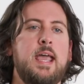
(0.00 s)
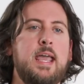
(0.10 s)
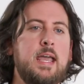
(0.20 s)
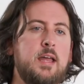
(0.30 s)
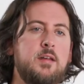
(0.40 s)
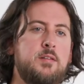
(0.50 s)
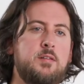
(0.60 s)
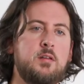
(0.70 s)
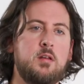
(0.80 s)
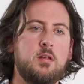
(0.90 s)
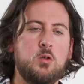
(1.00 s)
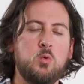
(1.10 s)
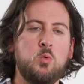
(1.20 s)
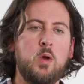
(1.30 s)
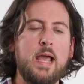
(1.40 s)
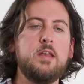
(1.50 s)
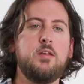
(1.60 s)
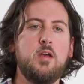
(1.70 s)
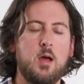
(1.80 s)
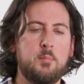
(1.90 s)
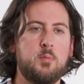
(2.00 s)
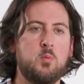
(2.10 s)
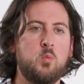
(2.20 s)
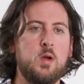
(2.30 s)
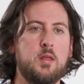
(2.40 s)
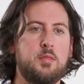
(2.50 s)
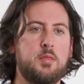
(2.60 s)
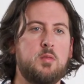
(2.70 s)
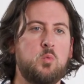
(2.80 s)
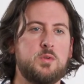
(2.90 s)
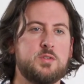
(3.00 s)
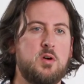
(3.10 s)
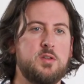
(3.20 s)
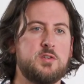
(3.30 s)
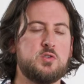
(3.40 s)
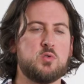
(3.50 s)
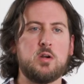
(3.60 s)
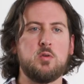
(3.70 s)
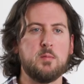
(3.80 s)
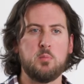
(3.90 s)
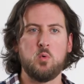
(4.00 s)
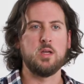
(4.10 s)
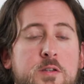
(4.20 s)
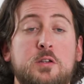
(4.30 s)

and you end up with what's called a triggering point.